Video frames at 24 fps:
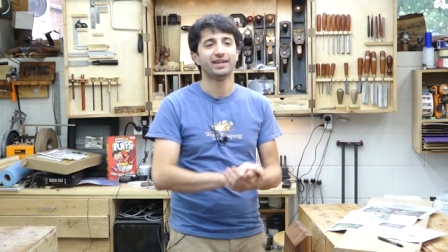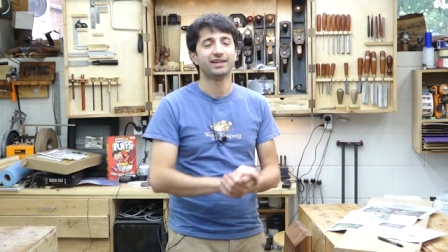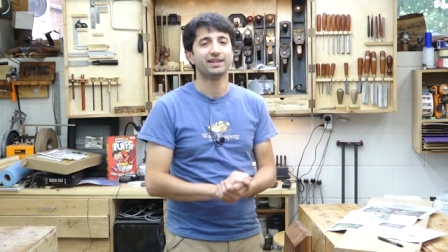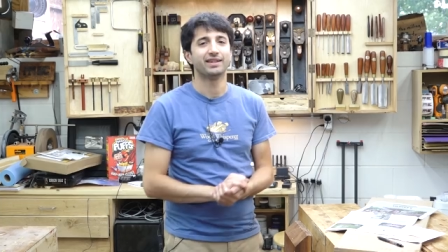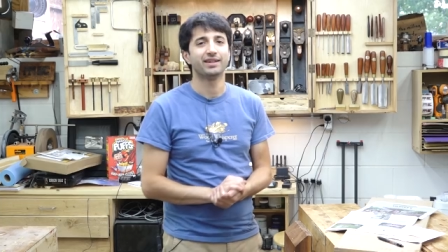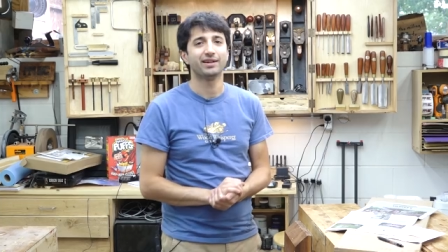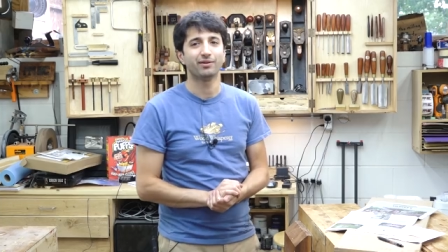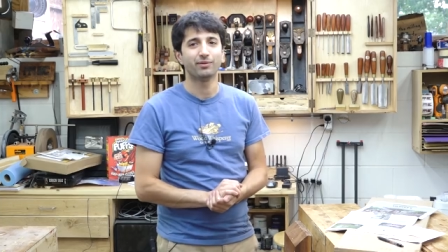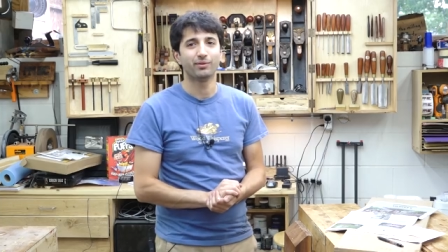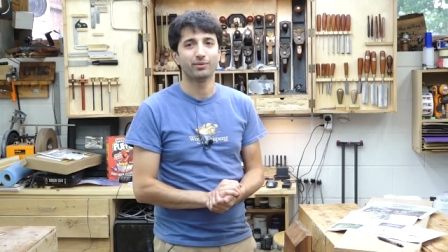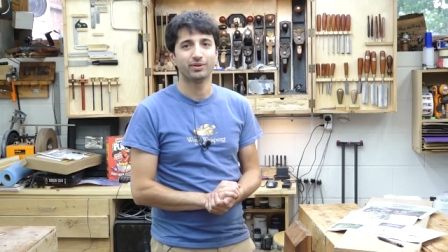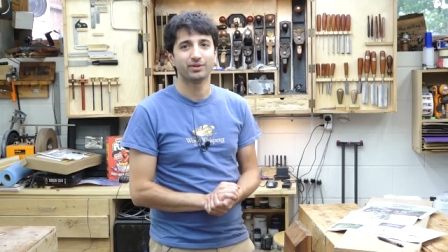
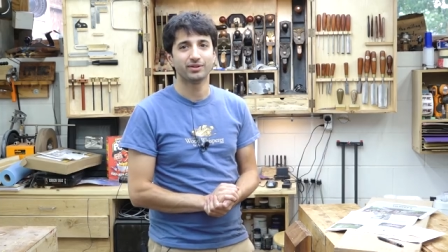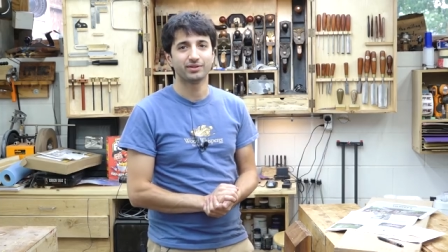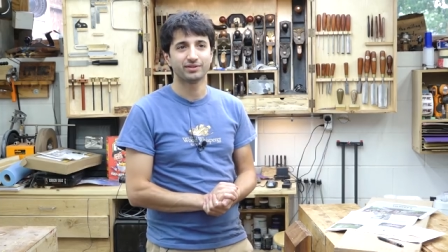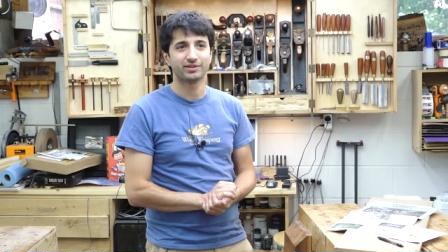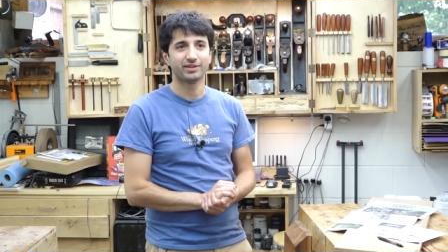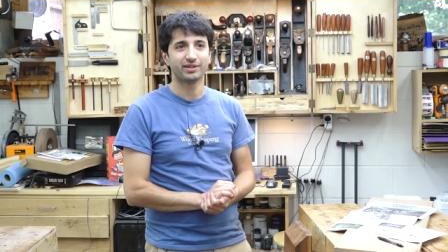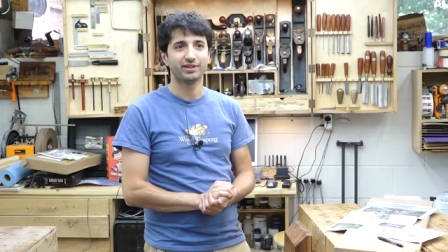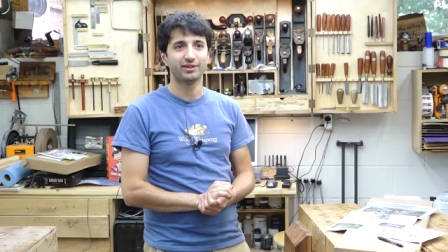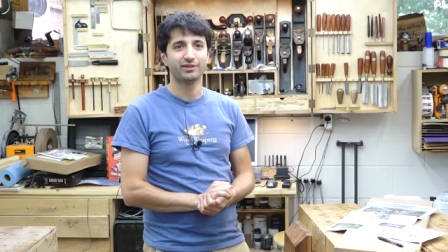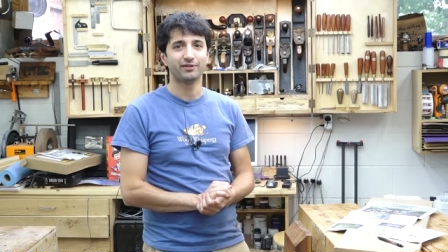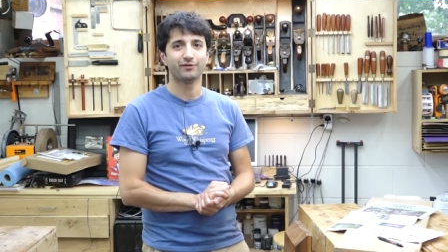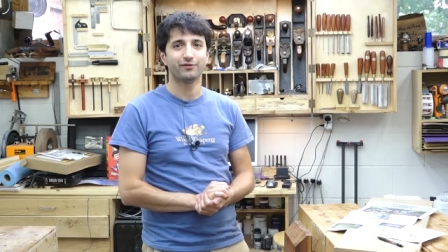That was
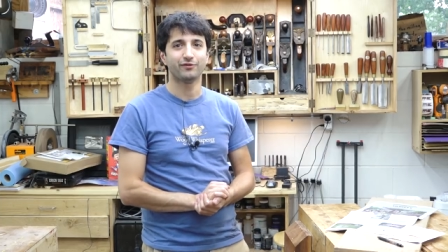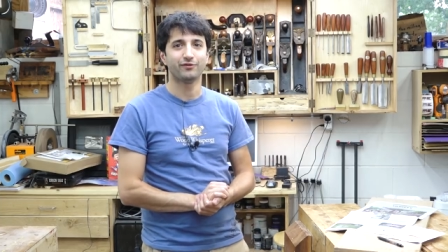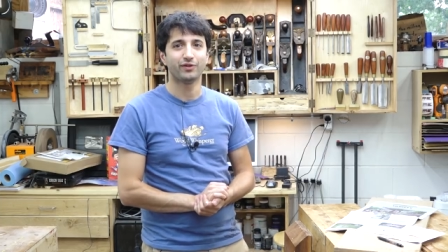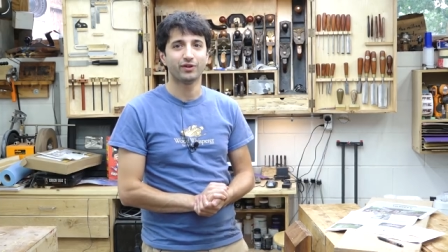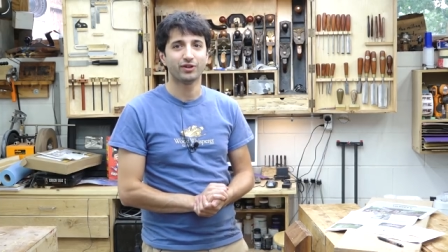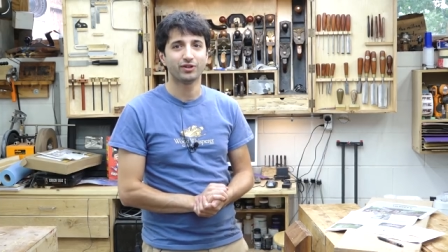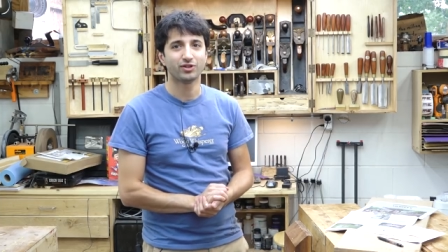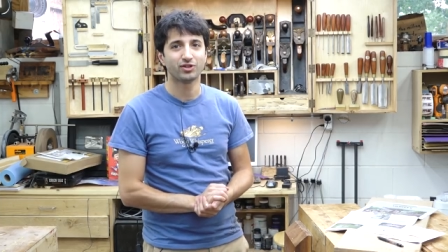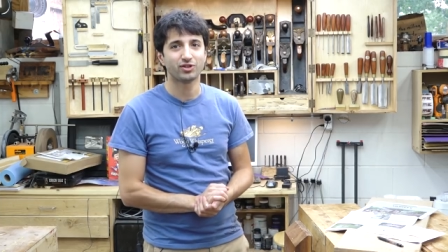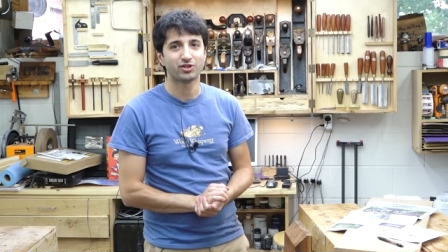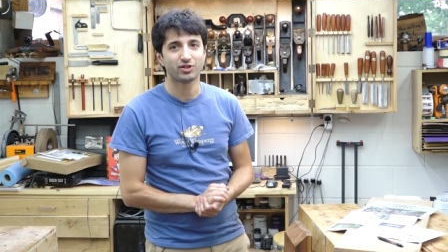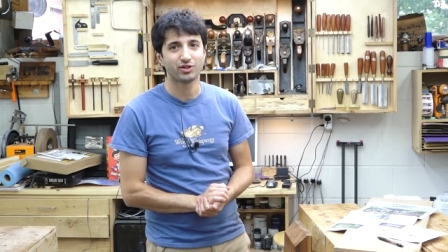a
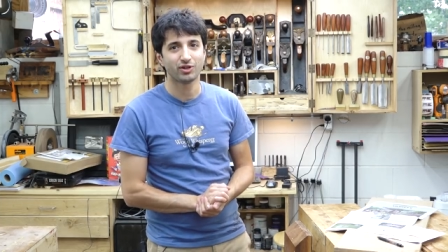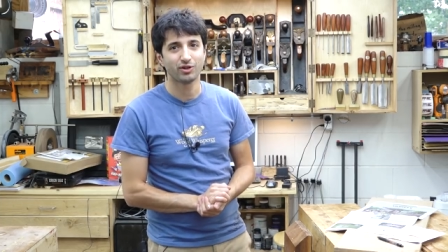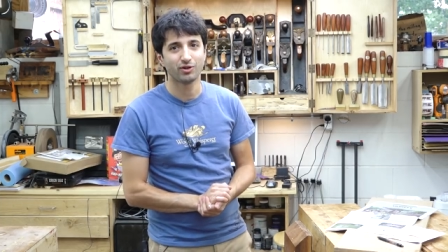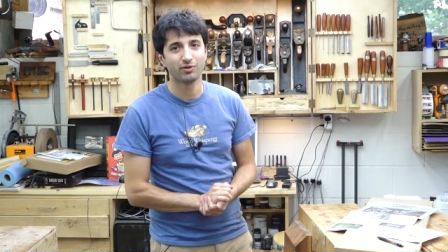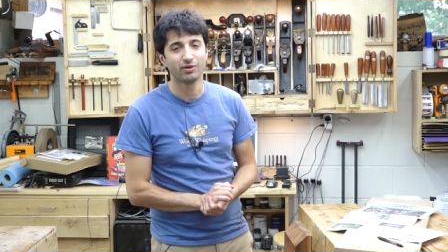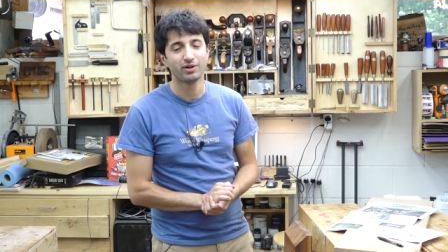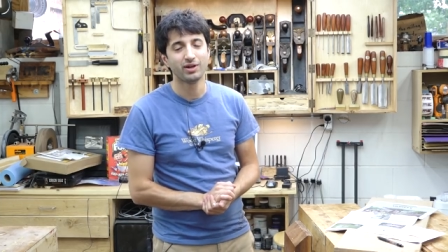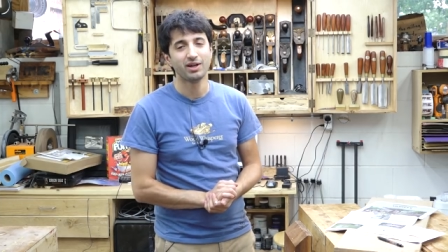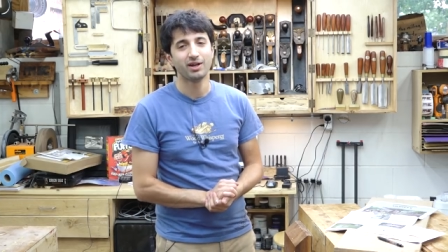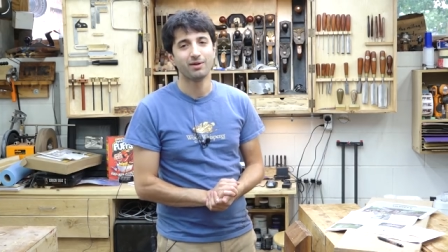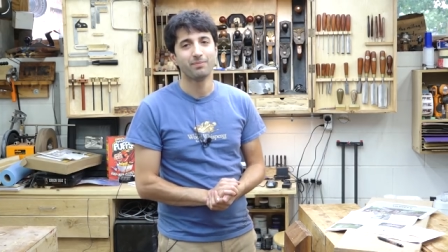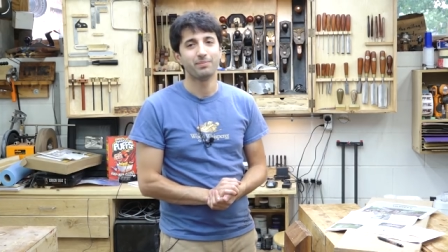fun show.